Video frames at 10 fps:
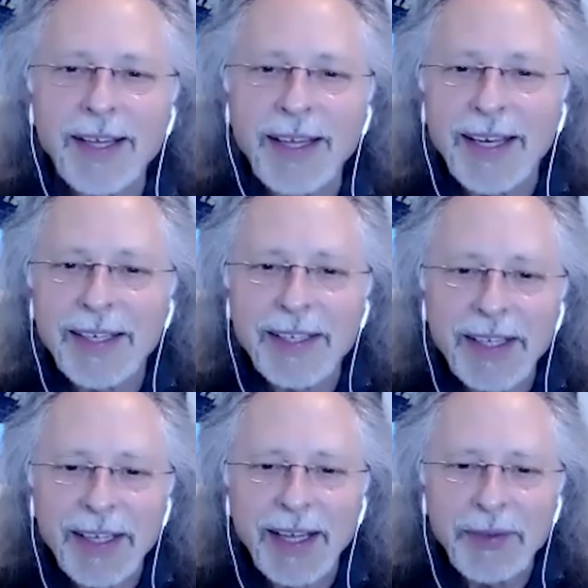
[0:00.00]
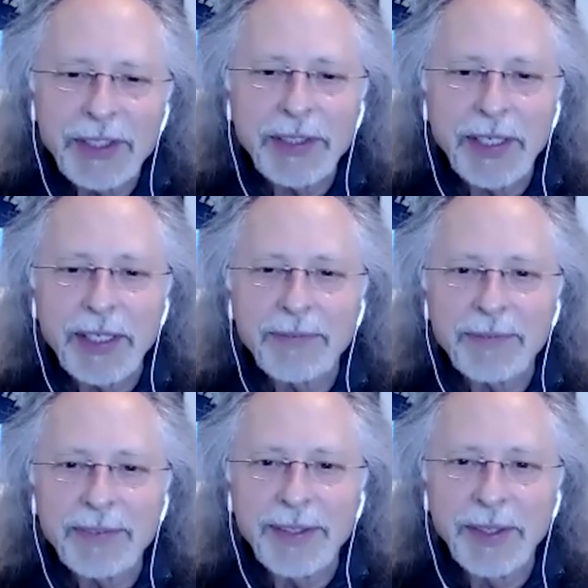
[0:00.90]
And I would say,
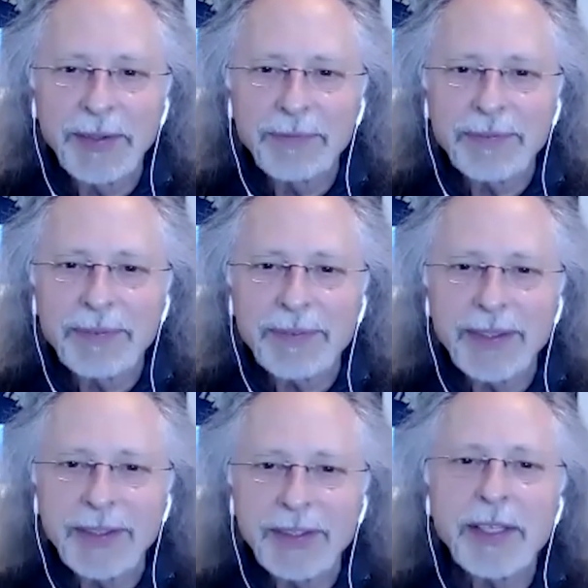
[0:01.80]
it